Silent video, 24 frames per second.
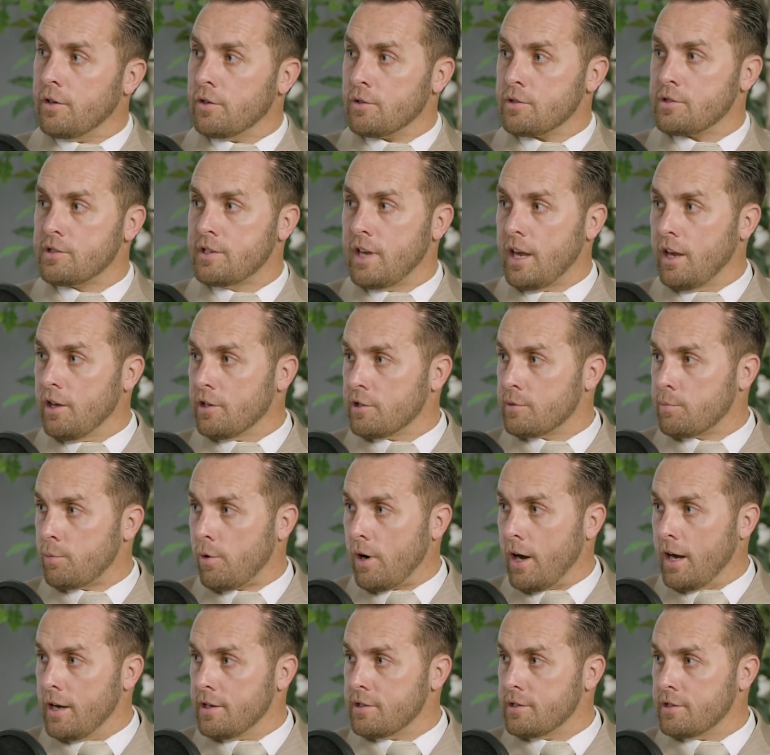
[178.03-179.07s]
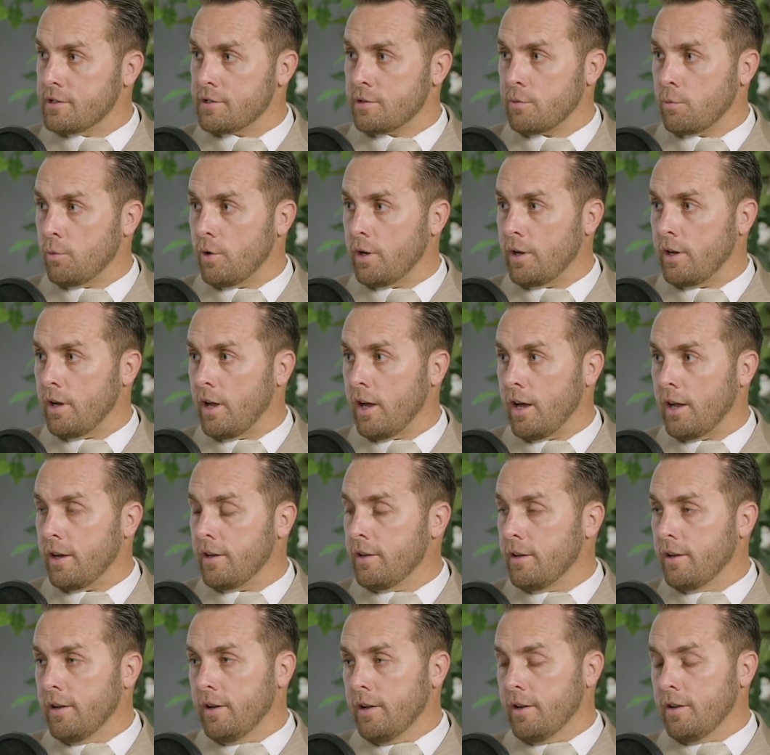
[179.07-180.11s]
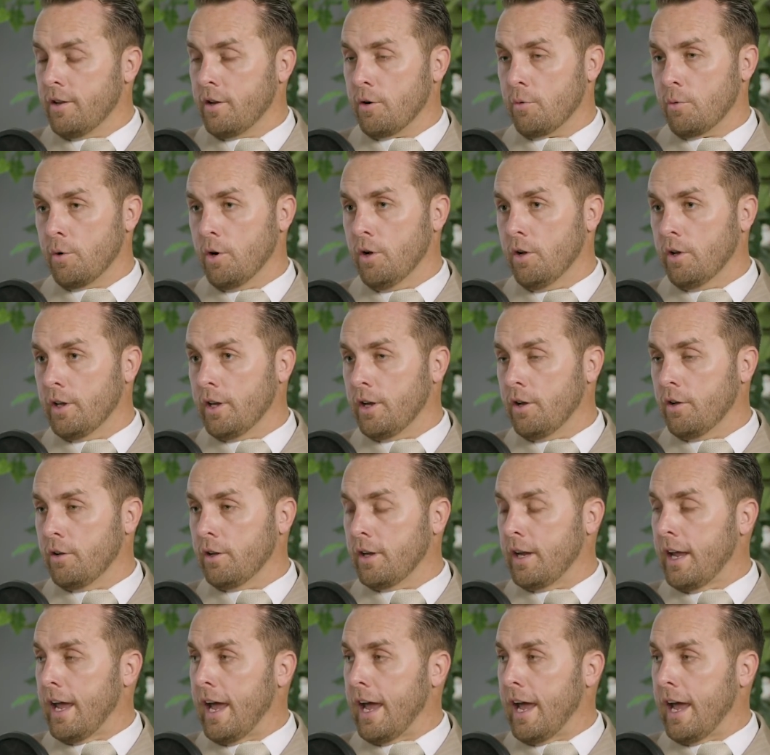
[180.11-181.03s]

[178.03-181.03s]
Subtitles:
sales prices and whatnot, they're really only